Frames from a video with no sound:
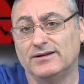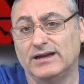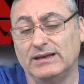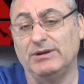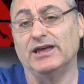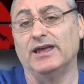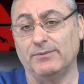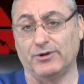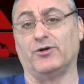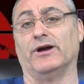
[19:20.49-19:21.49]
He'd be a
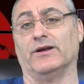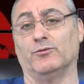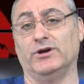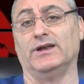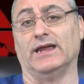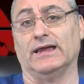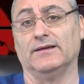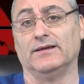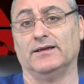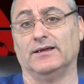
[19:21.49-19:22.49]
hypocrite, wouldn't he?
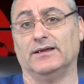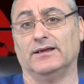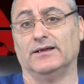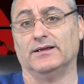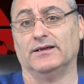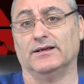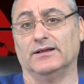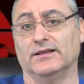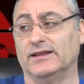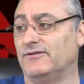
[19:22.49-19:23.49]

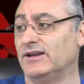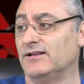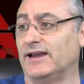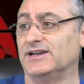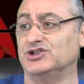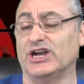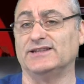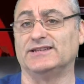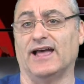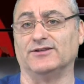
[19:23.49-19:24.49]
Living like a
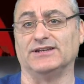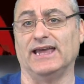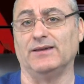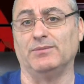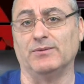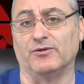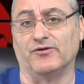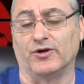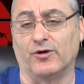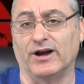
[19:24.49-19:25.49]
Gentile to gain people
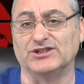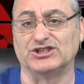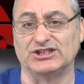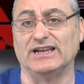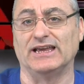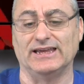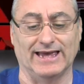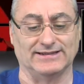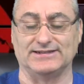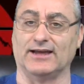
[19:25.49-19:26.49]
for Christ, sinning,
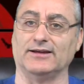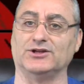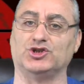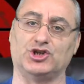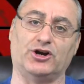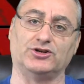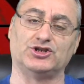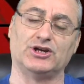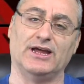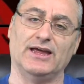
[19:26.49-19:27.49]
yet telling the
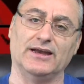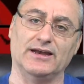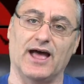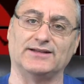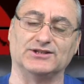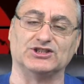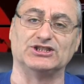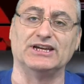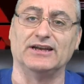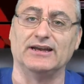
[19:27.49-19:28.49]
church not to
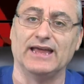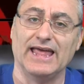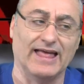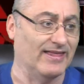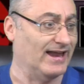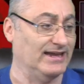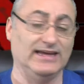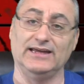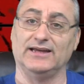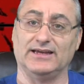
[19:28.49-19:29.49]
sin, and that
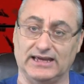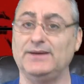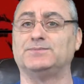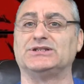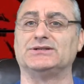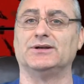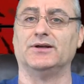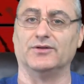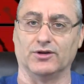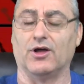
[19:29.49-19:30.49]
he keeps
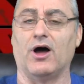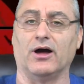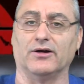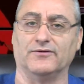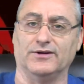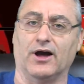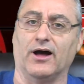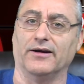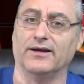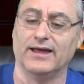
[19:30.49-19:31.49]
the law of
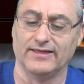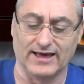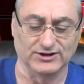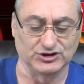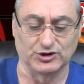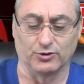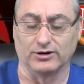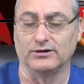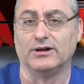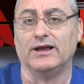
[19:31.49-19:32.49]
God. That is
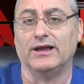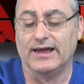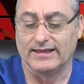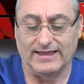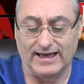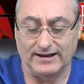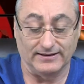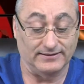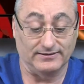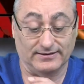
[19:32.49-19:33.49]
total, that
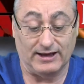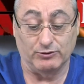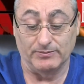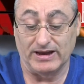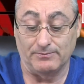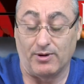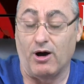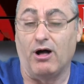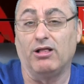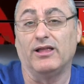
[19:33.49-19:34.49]
would make
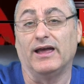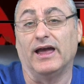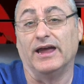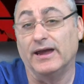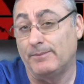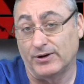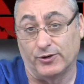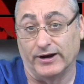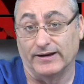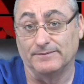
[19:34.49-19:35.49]
Paul a
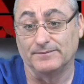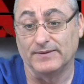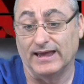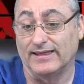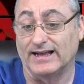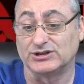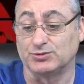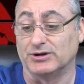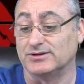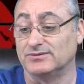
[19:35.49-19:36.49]
hypocrite. And that's
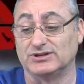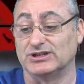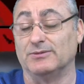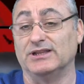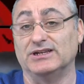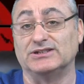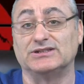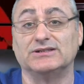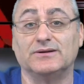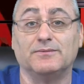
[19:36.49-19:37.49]
what some of
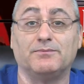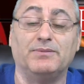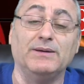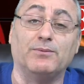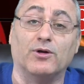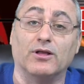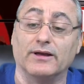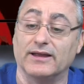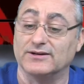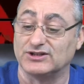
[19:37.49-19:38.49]
these people
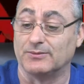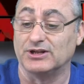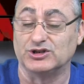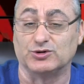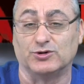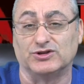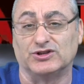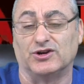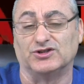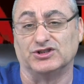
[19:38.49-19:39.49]
in some of these sources
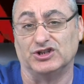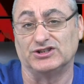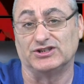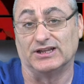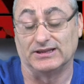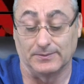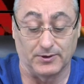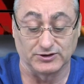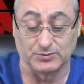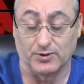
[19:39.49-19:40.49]
are suggesting, that the
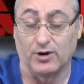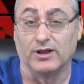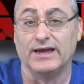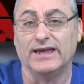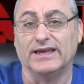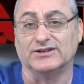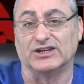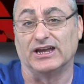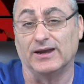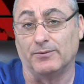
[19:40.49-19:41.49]
Apostle Paul is
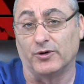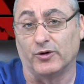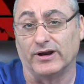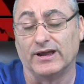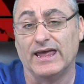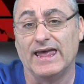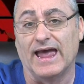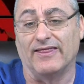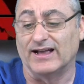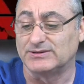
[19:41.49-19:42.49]
a hypocrite.
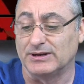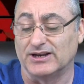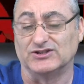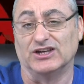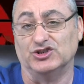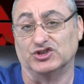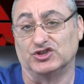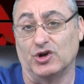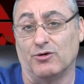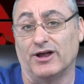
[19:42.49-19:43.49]
And that's because they just
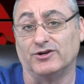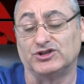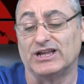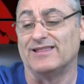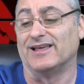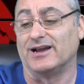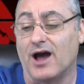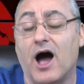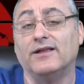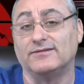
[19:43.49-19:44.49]
don't understand the
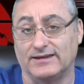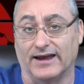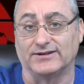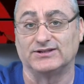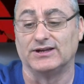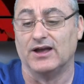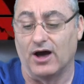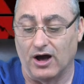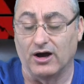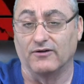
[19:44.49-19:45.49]
context
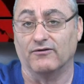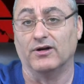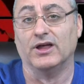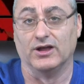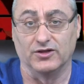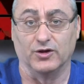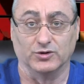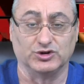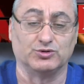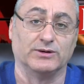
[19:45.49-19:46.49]
of
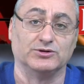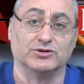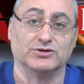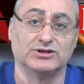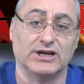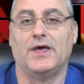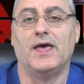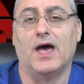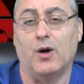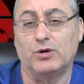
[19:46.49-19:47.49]
those scriptures.
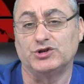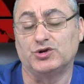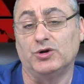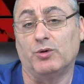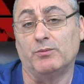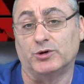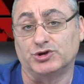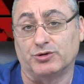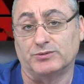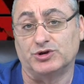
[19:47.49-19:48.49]
I want to show you one more
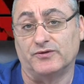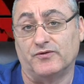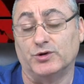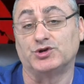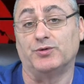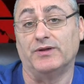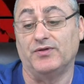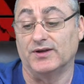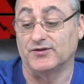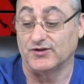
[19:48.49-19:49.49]
scripture in 1
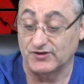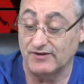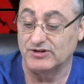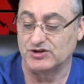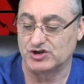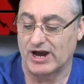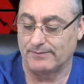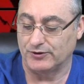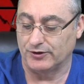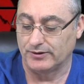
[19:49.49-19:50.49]
Corinthians, the 7th
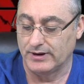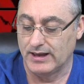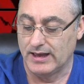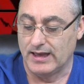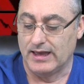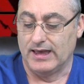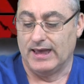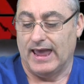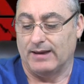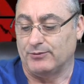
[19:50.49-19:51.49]
chapter.
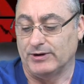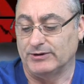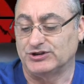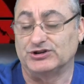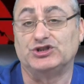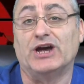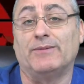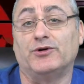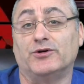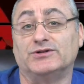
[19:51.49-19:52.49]
And pretty much this
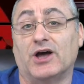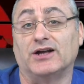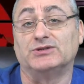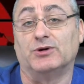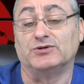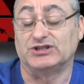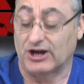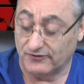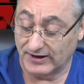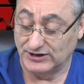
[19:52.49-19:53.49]
chapter talks about
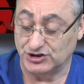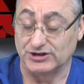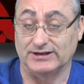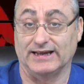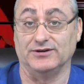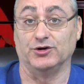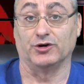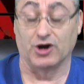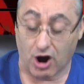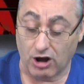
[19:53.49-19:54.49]
salvation and your
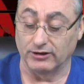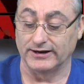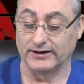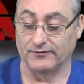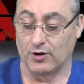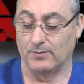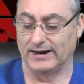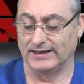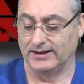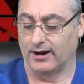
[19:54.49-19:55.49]
calling of
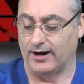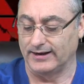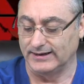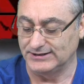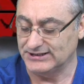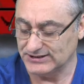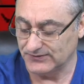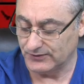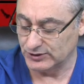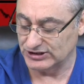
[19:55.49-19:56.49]
Almighty God. And he says in
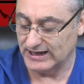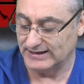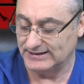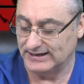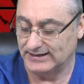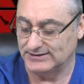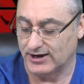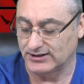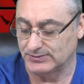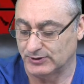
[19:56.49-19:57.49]
verse 19, it
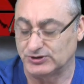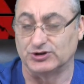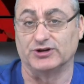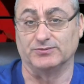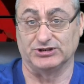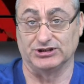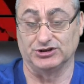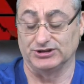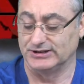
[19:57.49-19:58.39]
talks about circumcision.